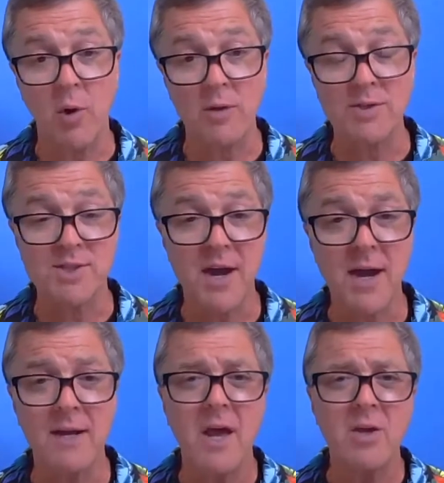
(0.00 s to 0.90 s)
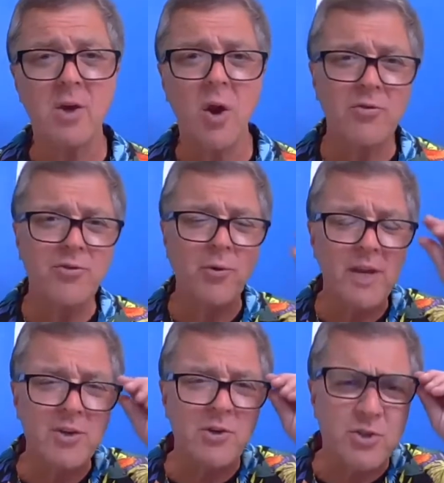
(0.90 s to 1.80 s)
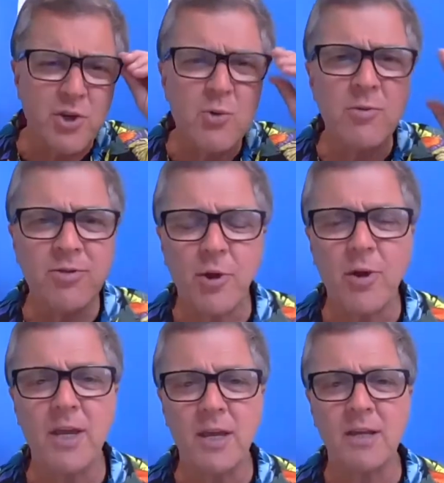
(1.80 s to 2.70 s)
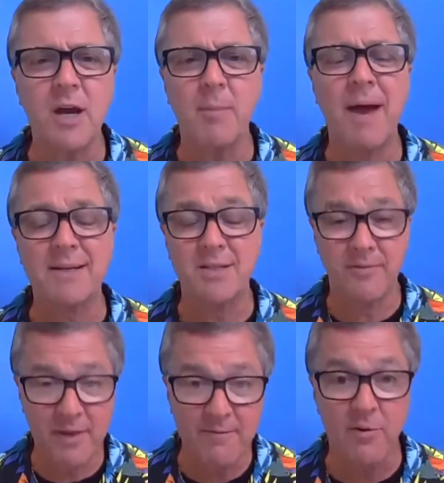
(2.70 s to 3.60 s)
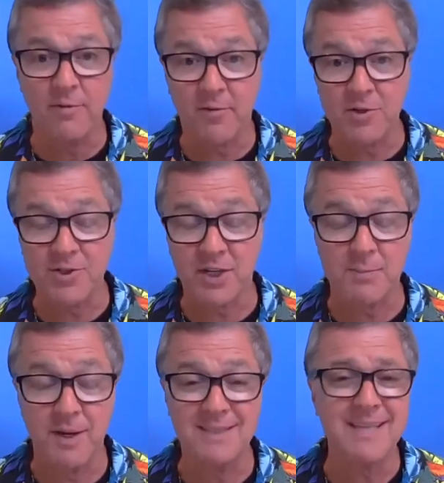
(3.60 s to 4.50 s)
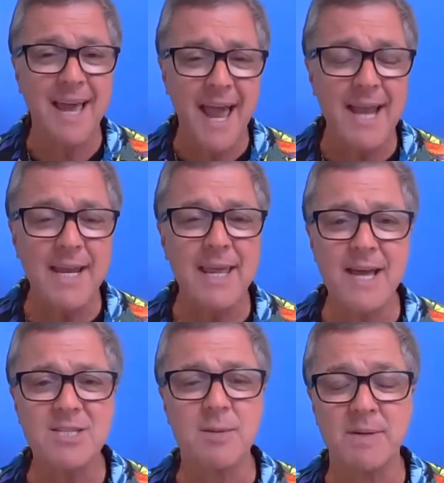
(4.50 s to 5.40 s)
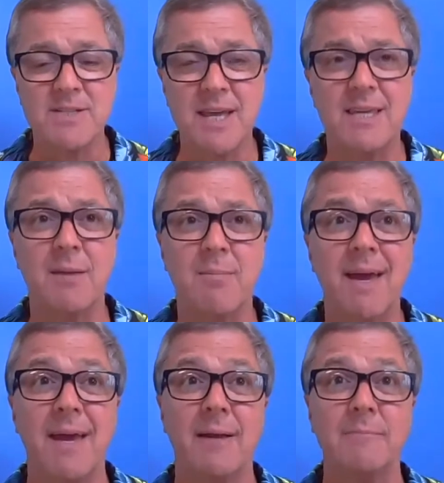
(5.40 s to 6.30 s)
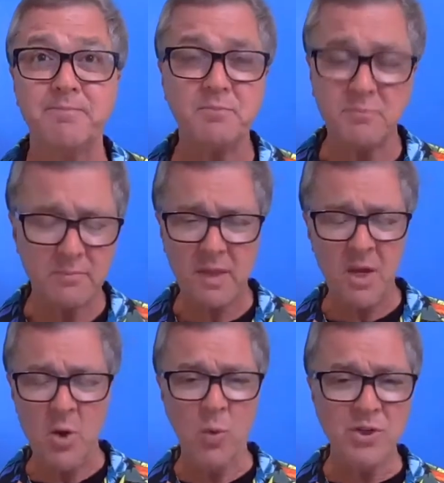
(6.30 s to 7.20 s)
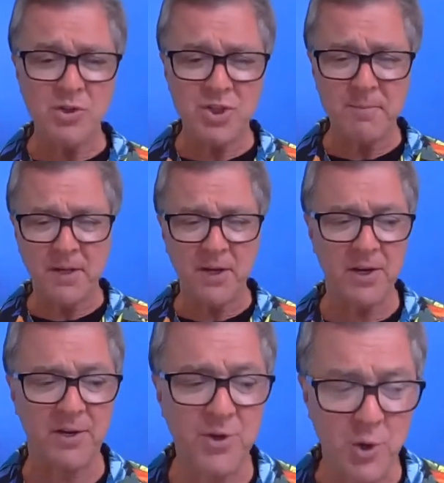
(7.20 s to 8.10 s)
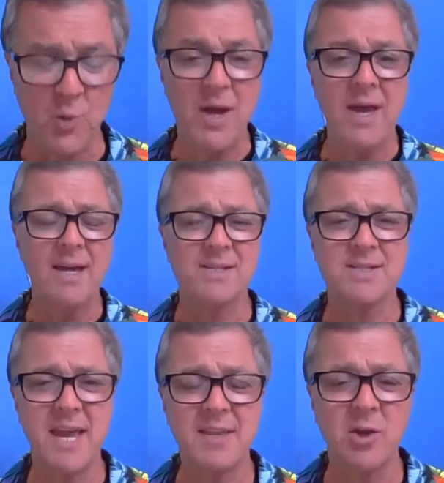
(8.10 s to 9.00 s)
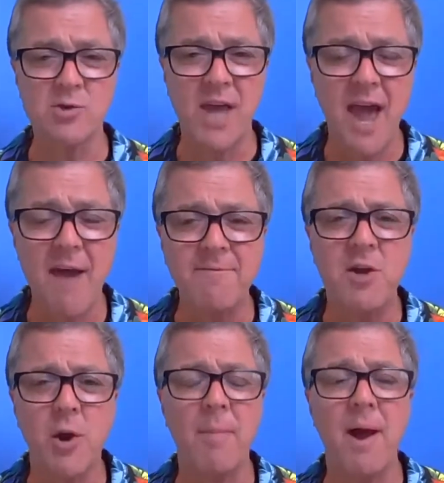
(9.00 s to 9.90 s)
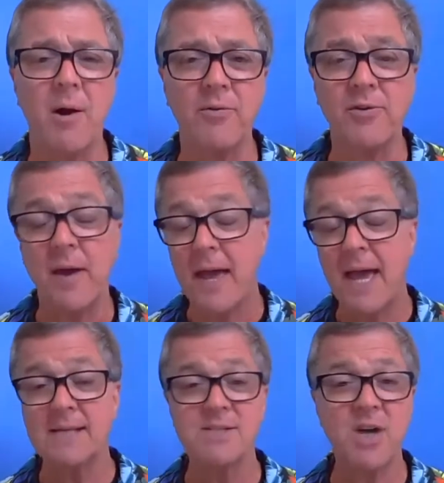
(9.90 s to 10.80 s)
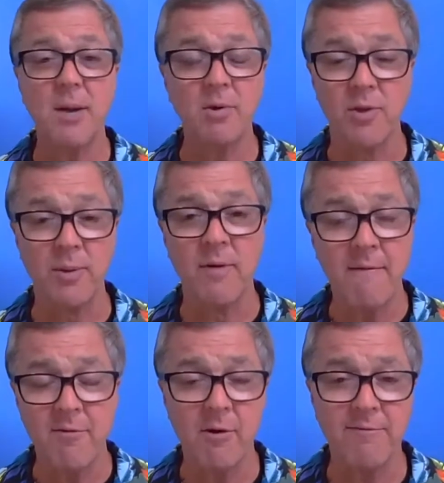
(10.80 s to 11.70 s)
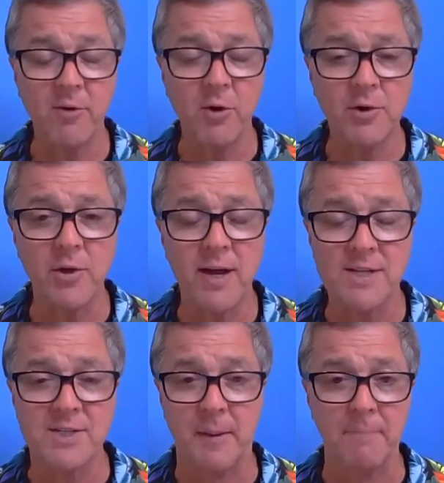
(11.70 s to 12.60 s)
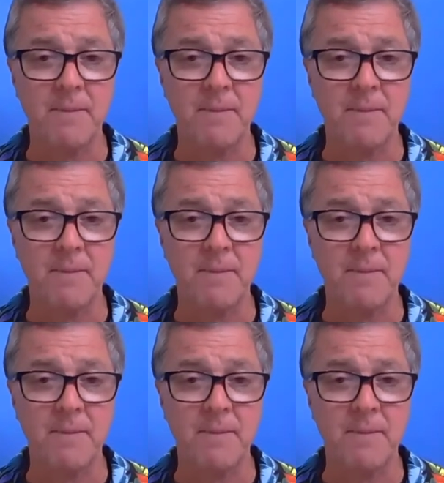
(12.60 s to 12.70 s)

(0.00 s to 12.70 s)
on the side, you'll also need your June 30 income activity for the first 6 months and any estimates that you made. And what you're simply going to do is take those half-year amounts and double them for a full year estimate.